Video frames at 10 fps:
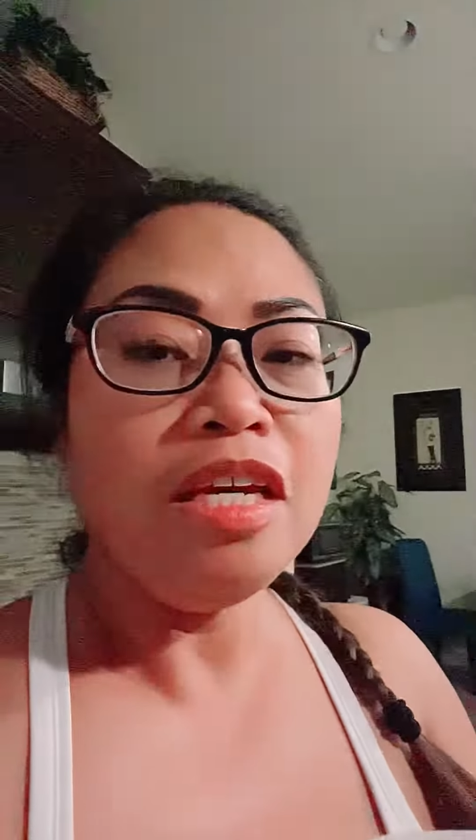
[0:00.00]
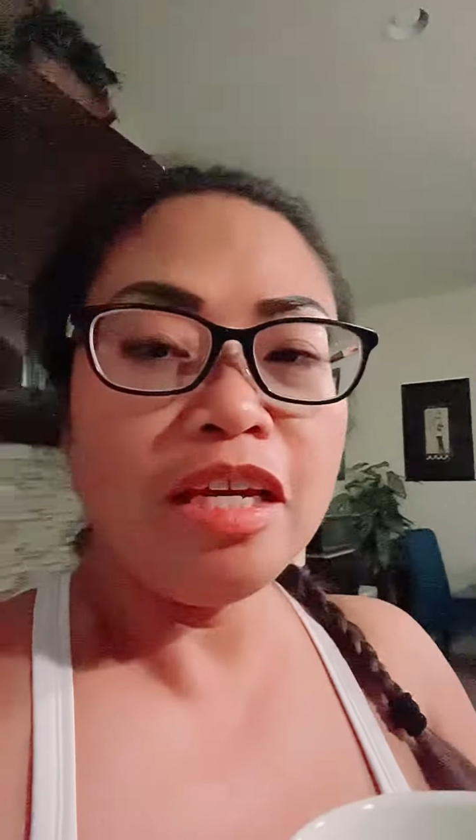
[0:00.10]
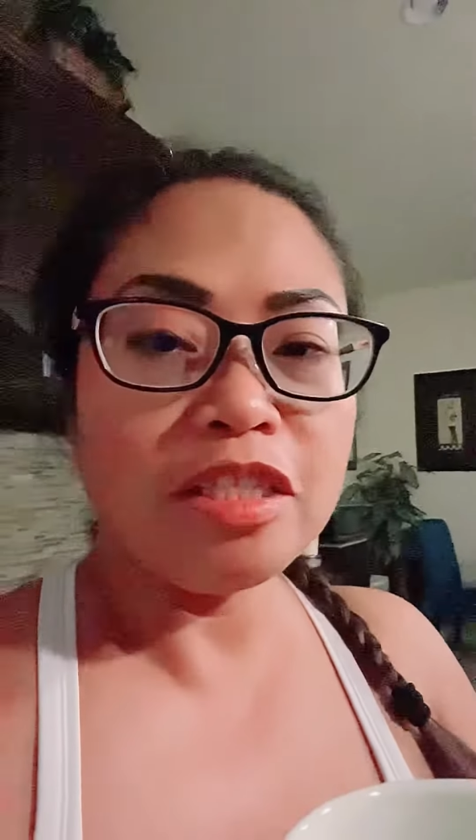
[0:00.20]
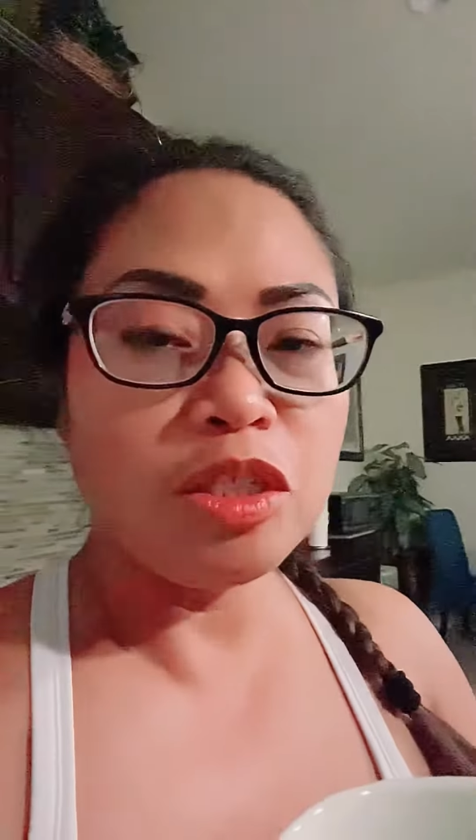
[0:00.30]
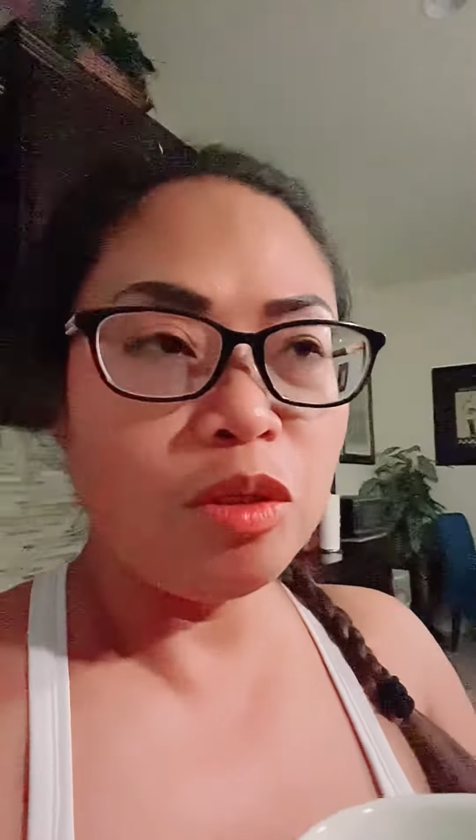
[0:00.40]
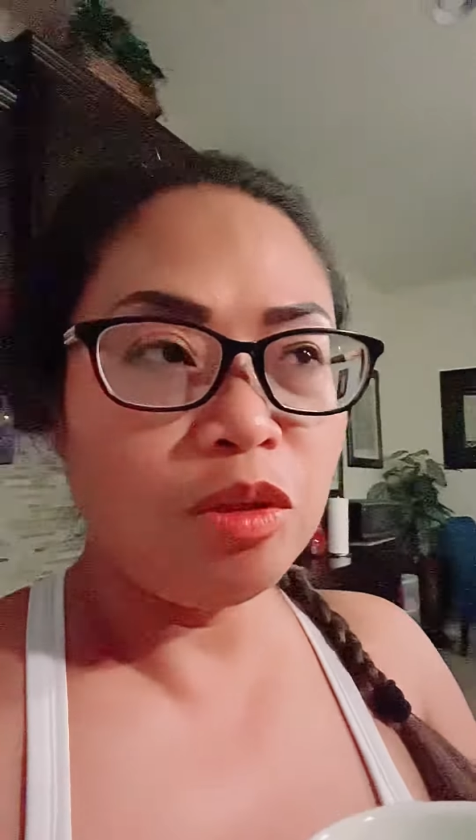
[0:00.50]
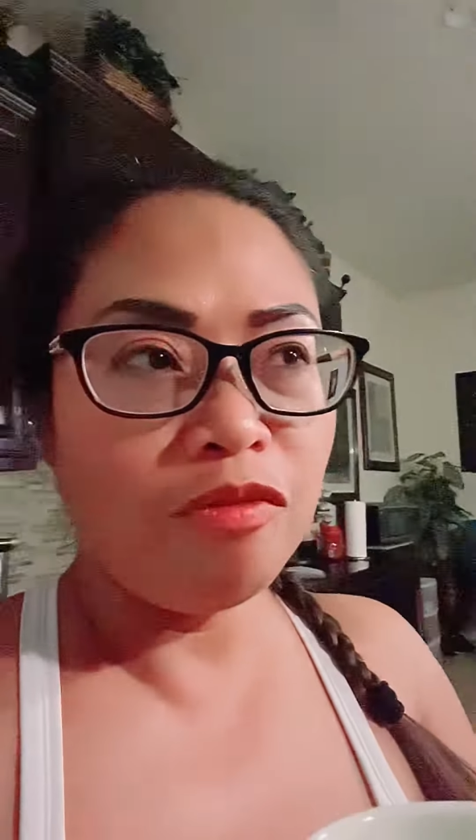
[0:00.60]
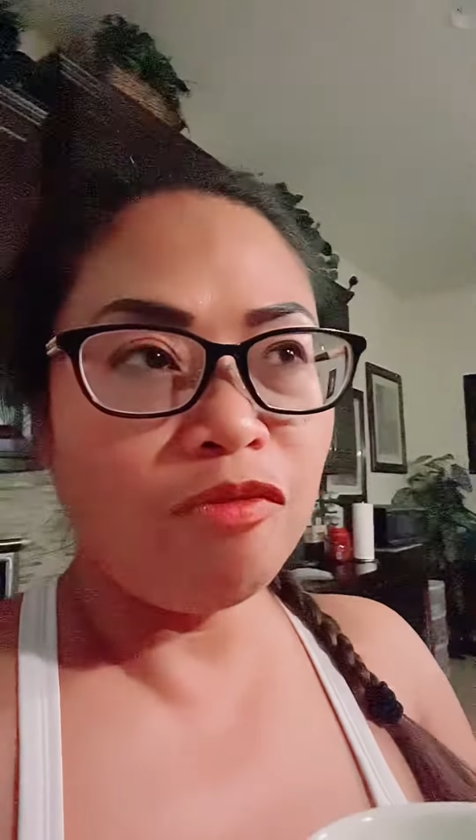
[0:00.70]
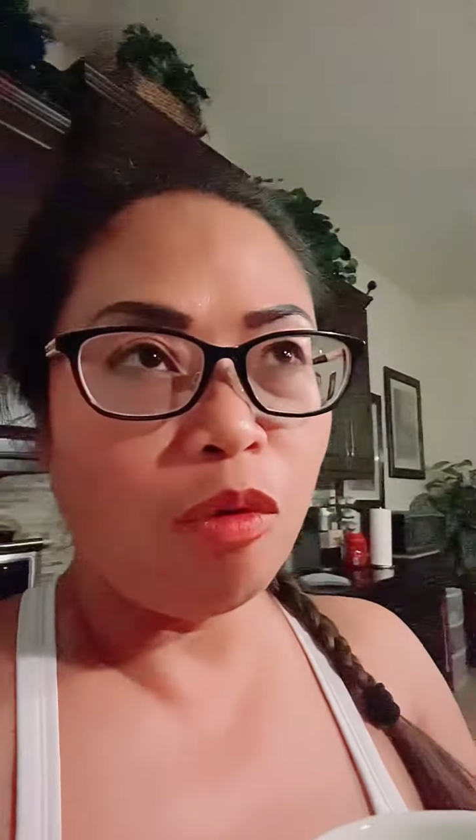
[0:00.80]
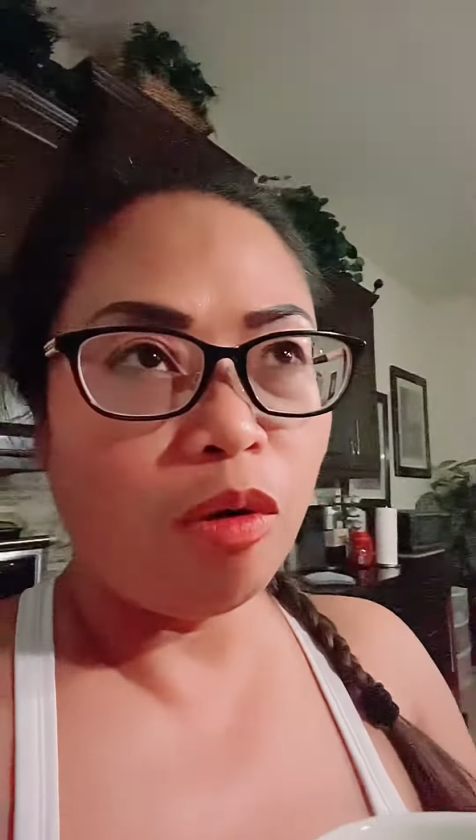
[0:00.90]
It's good
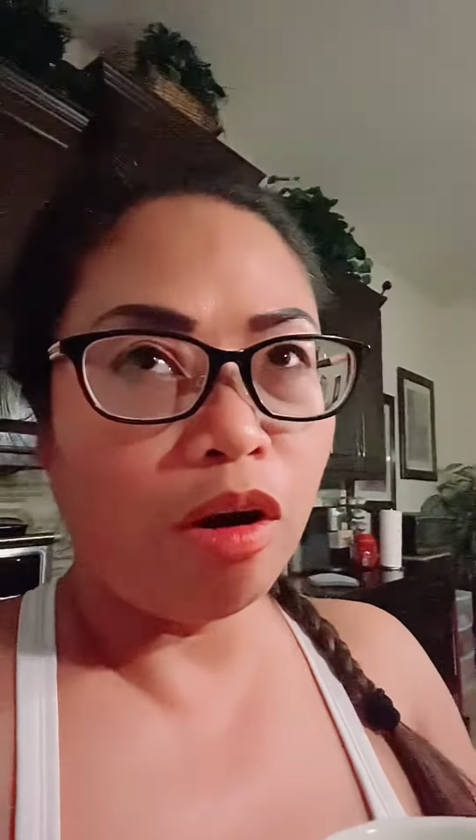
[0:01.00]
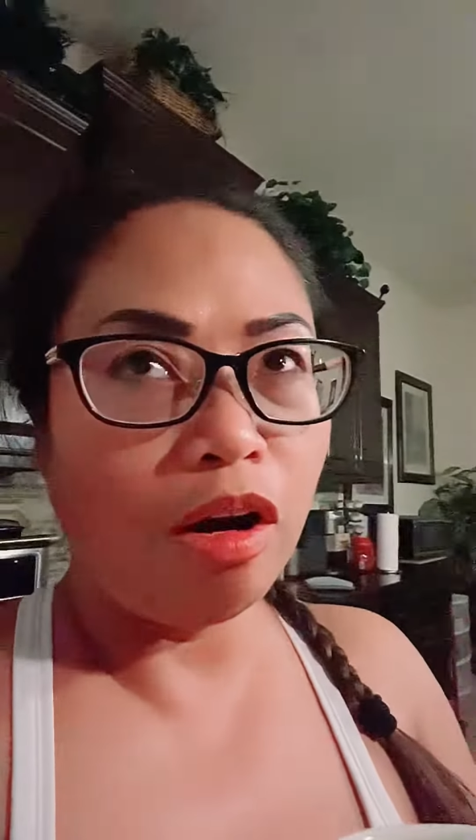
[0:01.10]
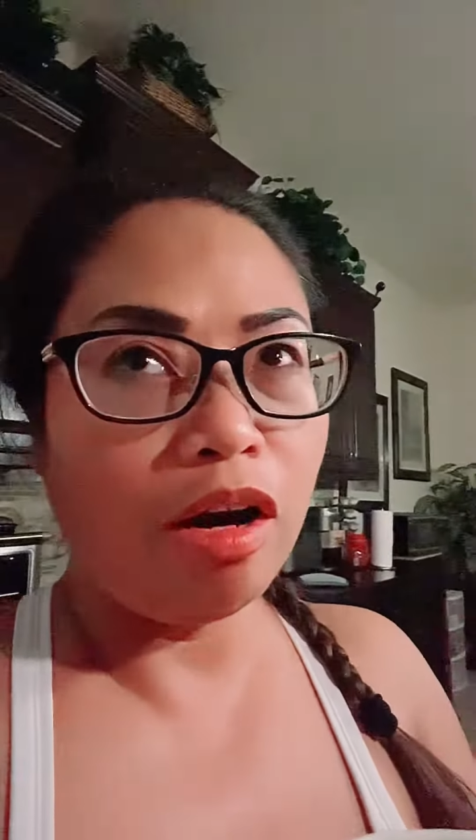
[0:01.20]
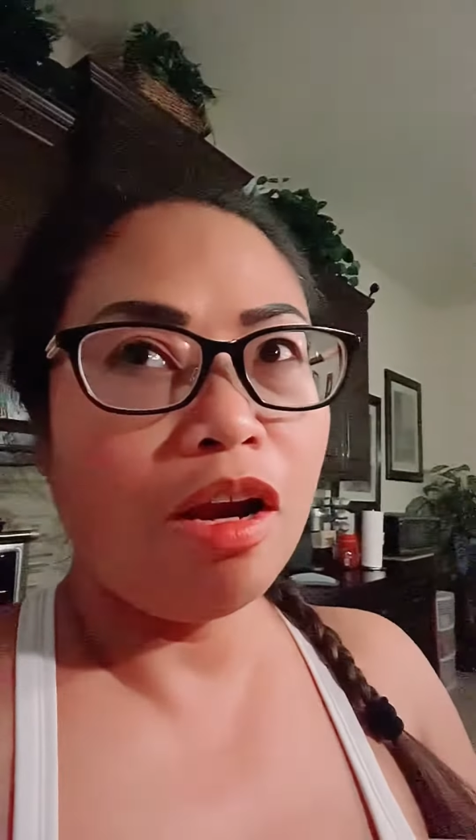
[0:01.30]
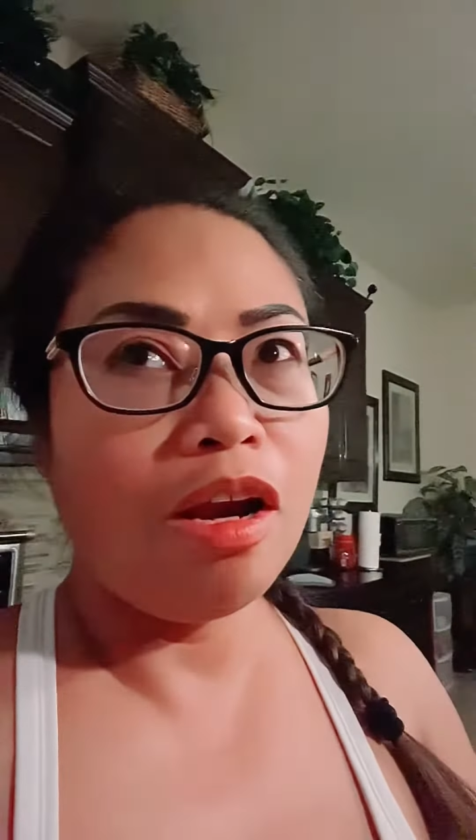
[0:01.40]
for